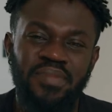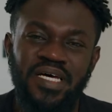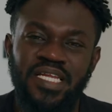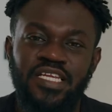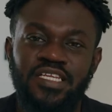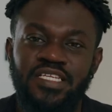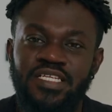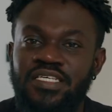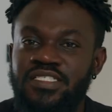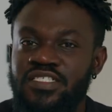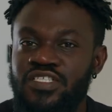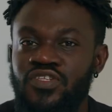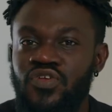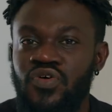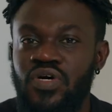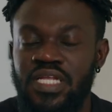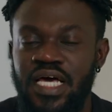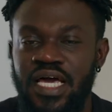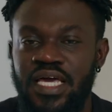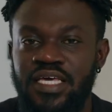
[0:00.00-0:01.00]
But it doesn't
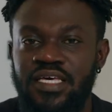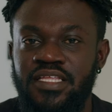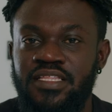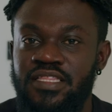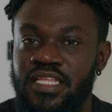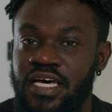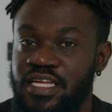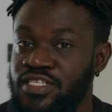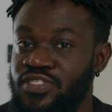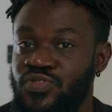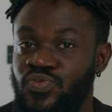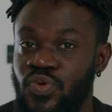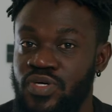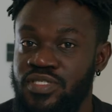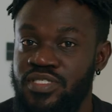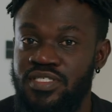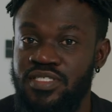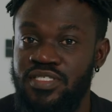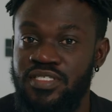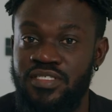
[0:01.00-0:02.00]
look like that is
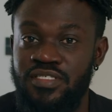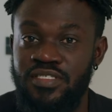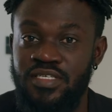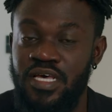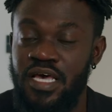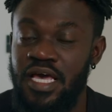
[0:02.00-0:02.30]
what's